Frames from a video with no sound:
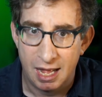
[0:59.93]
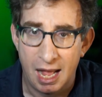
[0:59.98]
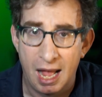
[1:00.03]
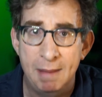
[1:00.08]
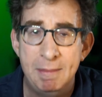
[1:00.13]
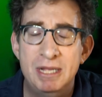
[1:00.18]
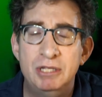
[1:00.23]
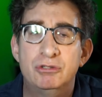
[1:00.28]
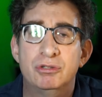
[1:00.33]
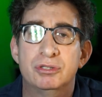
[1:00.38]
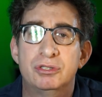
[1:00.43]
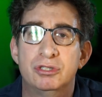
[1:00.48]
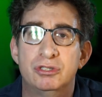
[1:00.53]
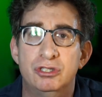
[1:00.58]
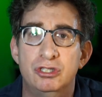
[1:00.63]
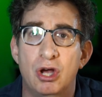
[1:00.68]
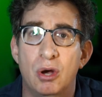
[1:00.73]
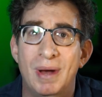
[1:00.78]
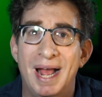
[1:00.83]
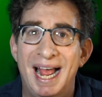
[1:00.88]
I'm interested
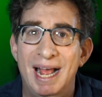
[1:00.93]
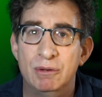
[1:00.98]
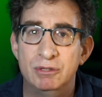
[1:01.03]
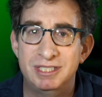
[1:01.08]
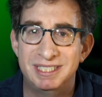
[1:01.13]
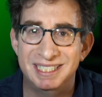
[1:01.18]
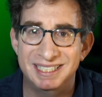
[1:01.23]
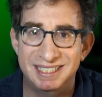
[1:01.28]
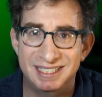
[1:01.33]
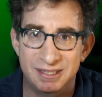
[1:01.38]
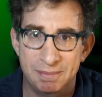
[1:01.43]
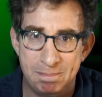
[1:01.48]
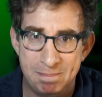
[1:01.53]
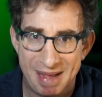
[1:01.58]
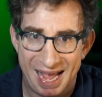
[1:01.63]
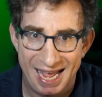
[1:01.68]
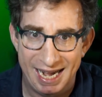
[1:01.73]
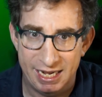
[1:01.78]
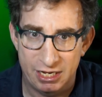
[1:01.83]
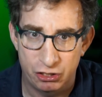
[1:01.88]
to know how
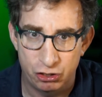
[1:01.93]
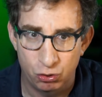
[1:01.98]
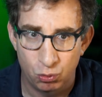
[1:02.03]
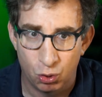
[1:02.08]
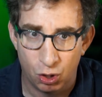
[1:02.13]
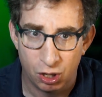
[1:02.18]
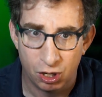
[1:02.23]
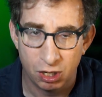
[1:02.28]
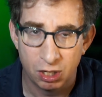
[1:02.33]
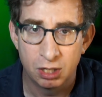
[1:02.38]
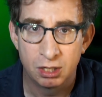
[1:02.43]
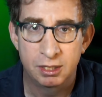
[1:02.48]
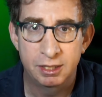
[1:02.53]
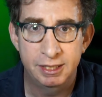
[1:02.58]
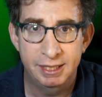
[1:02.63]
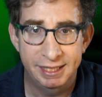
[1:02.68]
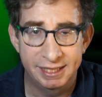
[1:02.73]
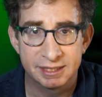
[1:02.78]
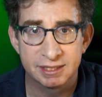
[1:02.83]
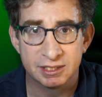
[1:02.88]
systematic you are
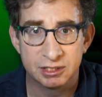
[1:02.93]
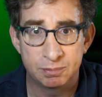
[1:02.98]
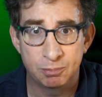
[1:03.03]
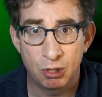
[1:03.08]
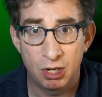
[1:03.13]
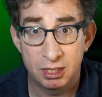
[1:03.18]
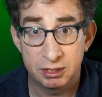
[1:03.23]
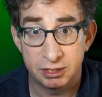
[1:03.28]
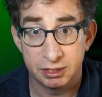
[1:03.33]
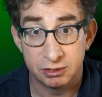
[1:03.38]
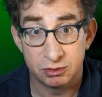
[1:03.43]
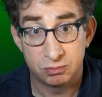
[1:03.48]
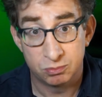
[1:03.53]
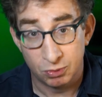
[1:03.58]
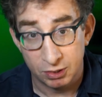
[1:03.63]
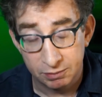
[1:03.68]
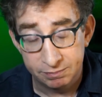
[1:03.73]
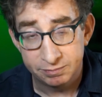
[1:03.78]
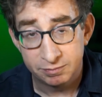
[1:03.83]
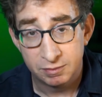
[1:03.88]
in this process.
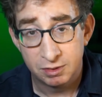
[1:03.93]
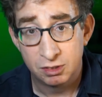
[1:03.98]
Well,